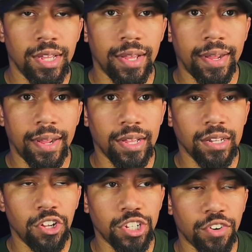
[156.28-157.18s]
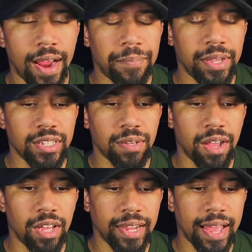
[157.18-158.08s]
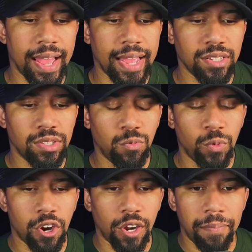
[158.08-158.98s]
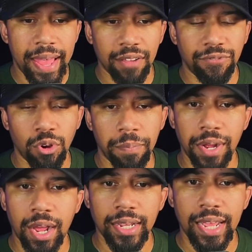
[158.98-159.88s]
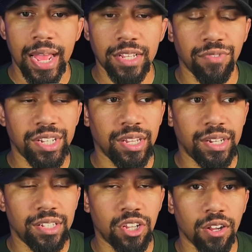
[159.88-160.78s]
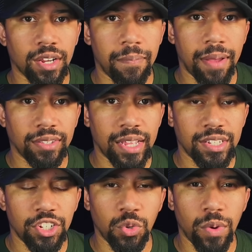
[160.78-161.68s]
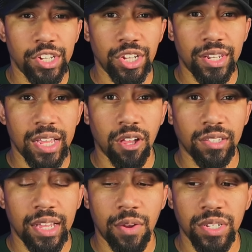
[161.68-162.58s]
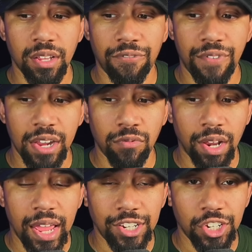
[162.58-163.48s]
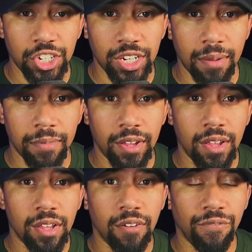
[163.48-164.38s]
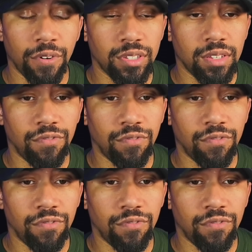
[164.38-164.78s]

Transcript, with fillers: Lil Scrappy and some other guys went on the Bag Fuel podcast recently talking about that situation. They thought that it was a fake relationship for